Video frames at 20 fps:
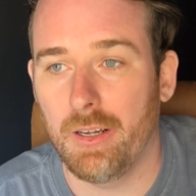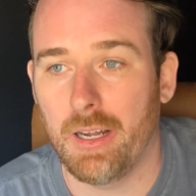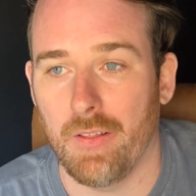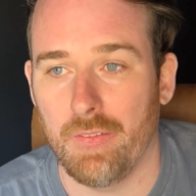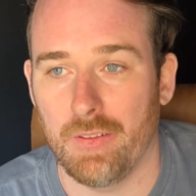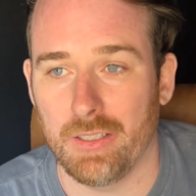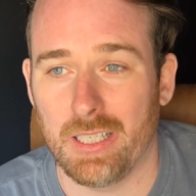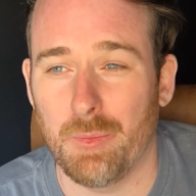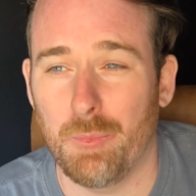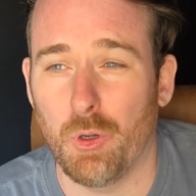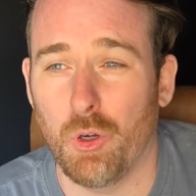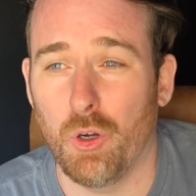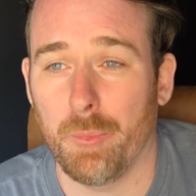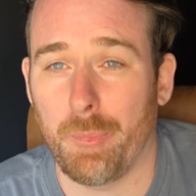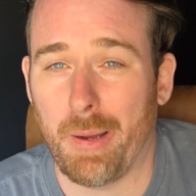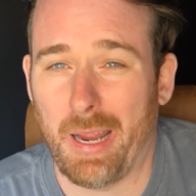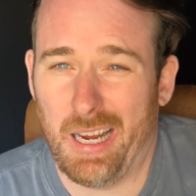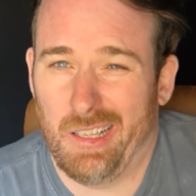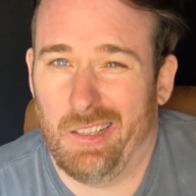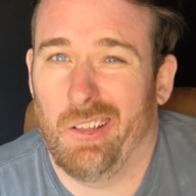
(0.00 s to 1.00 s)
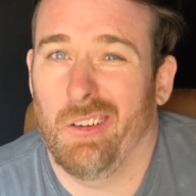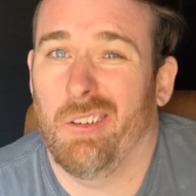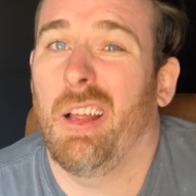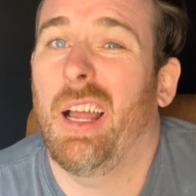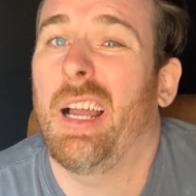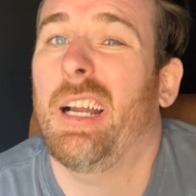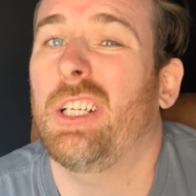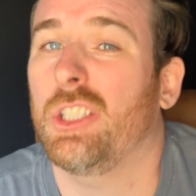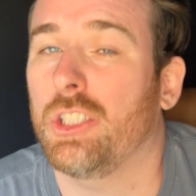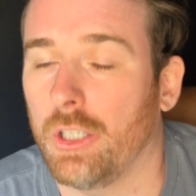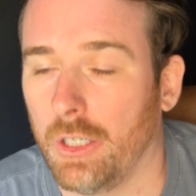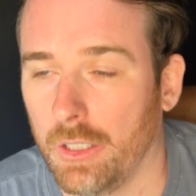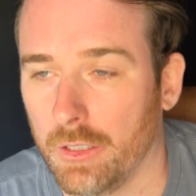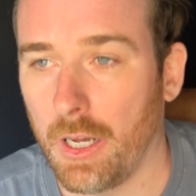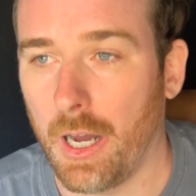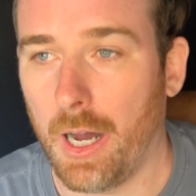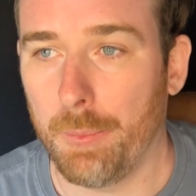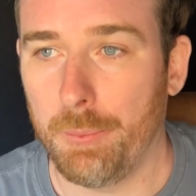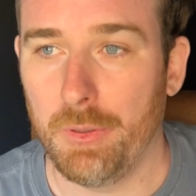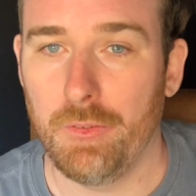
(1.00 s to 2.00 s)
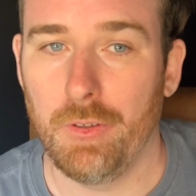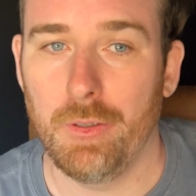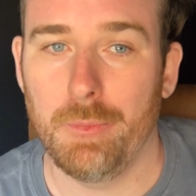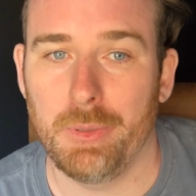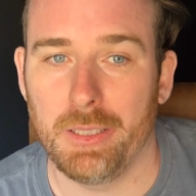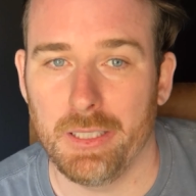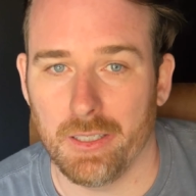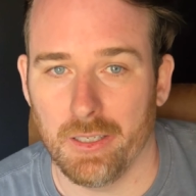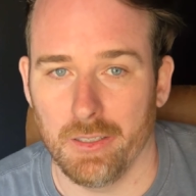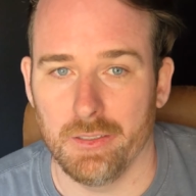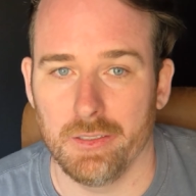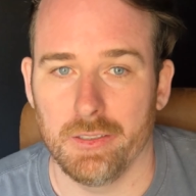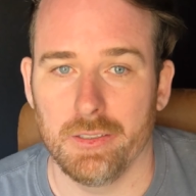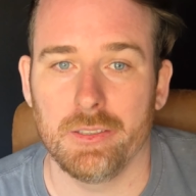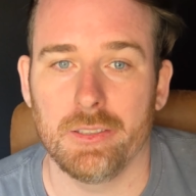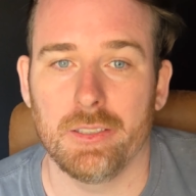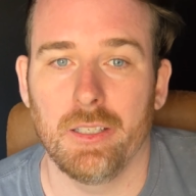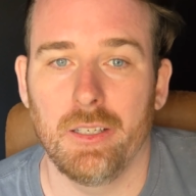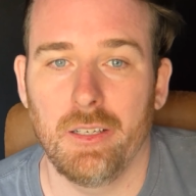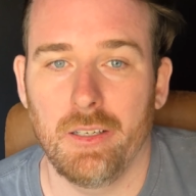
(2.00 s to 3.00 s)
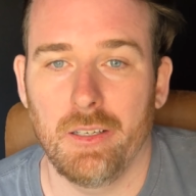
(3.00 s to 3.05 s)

And then typically we're paying a little extra on top of it because